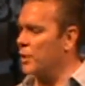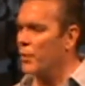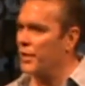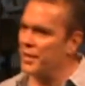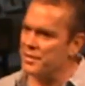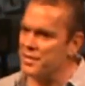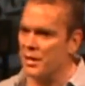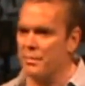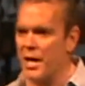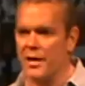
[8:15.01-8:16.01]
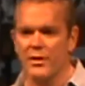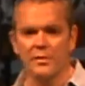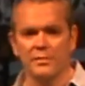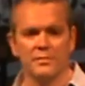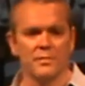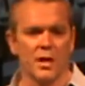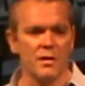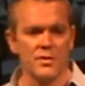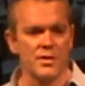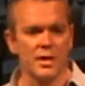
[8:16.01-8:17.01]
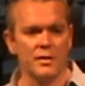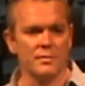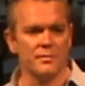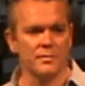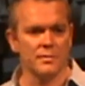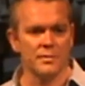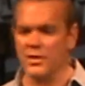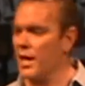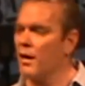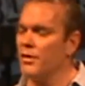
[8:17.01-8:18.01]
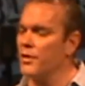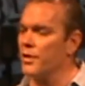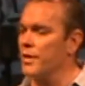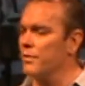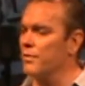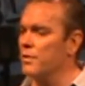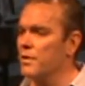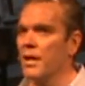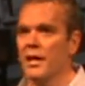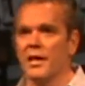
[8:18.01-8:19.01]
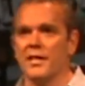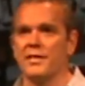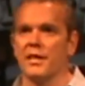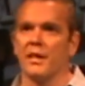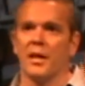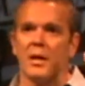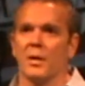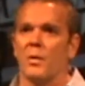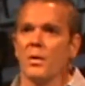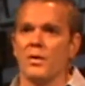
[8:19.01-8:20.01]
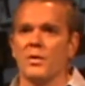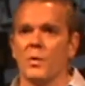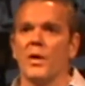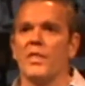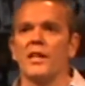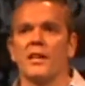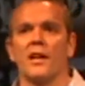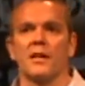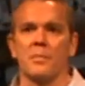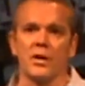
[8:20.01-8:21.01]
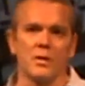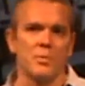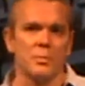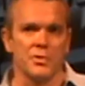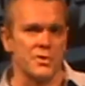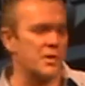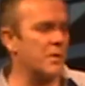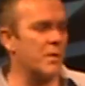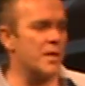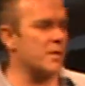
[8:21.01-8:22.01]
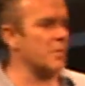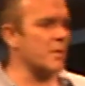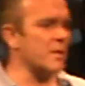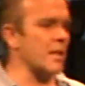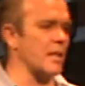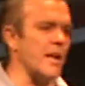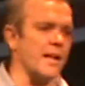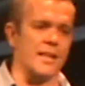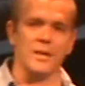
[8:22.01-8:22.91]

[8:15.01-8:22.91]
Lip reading: You weren't getting something out of it all of a sudden? Is that what you're here for? He said, to what then can I compare the people of this generation? What are they like?